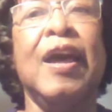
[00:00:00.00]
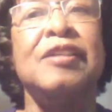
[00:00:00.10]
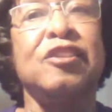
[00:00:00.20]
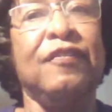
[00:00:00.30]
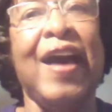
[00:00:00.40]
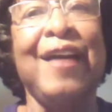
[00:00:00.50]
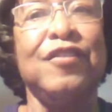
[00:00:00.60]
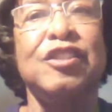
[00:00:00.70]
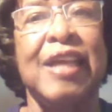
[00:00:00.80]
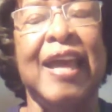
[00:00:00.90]

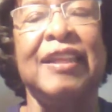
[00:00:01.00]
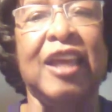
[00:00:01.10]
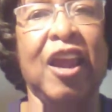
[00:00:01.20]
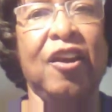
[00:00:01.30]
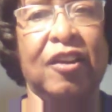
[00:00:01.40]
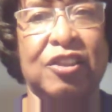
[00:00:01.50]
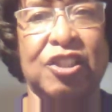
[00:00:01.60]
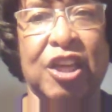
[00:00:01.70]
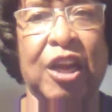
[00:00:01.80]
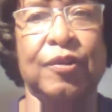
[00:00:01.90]
survivors and care
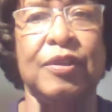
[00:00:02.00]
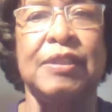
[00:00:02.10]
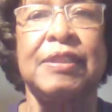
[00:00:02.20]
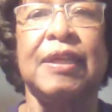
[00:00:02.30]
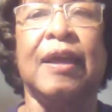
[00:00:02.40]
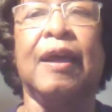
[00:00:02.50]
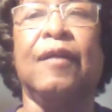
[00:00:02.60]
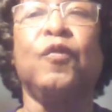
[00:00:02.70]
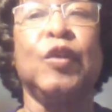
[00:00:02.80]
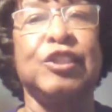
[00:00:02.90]
sharers,
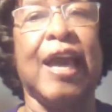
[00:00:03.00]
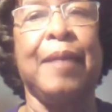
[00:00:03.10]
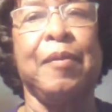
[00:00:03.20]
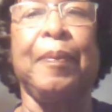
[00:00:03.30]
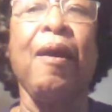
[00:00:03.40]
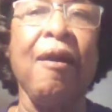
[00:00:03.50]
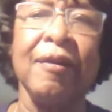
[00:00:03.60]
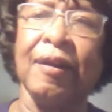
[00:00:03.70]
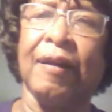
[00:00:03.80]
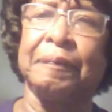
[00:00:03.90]
of which I'm a
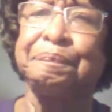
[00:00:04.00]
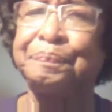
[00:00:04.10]
part of.